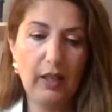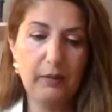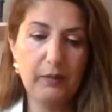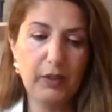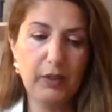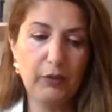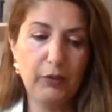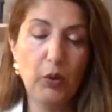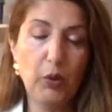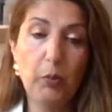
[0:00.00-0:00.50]

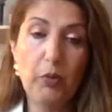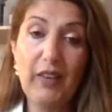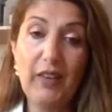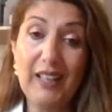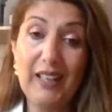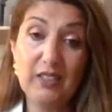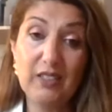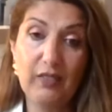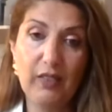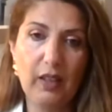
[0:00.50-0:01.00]
form of
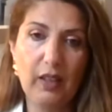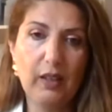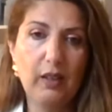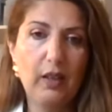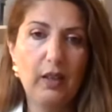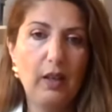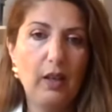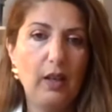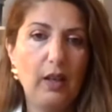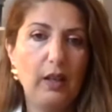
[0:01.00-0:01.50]
vetiver
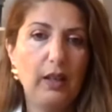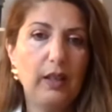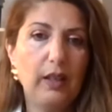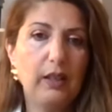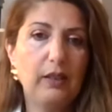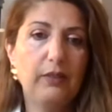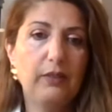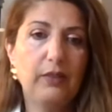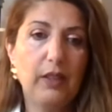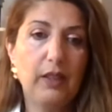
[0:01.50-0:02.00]

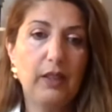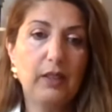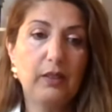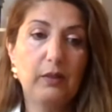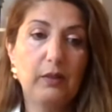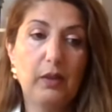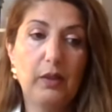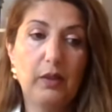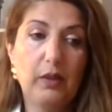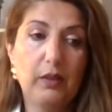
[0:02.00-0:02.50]
in
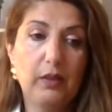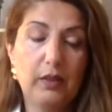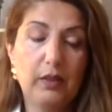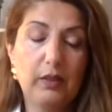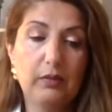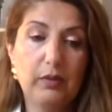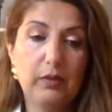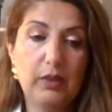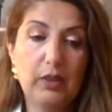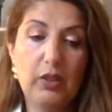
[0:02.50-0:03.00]

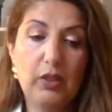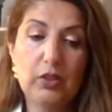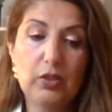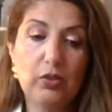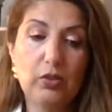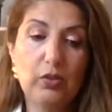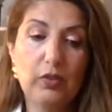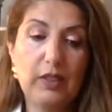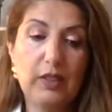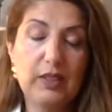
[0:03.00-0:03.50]

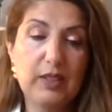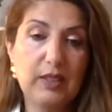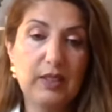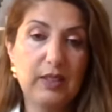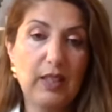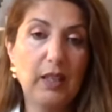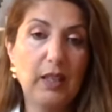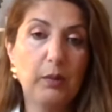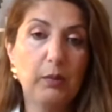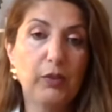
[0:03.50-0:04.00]
a
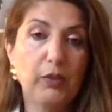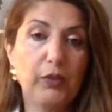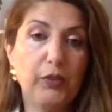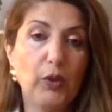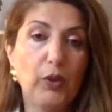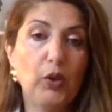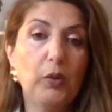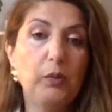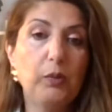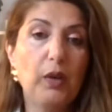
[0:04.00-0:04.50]
sustainable
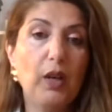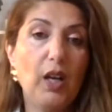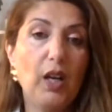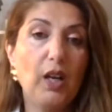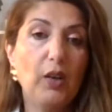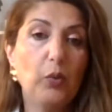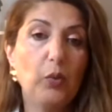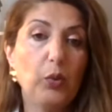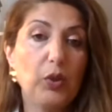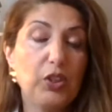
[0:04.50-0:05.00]
form,
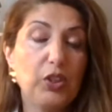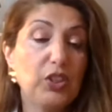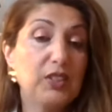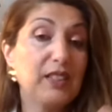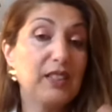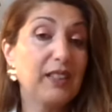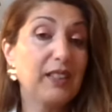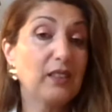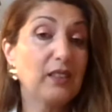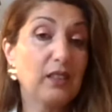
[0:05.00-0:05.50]
which is
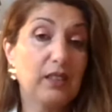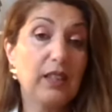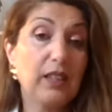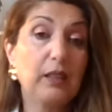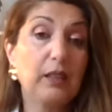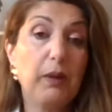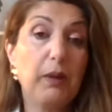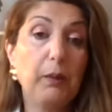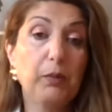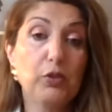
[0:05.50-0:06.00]
another
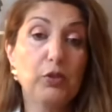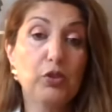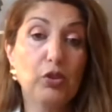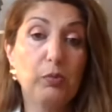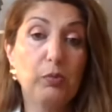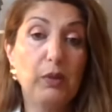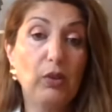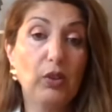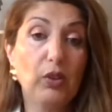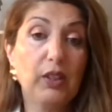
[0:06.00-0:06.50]
thing people
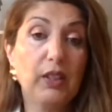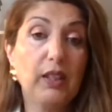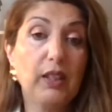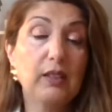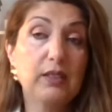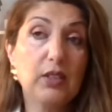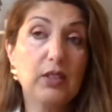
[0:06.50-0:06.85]
should be looking.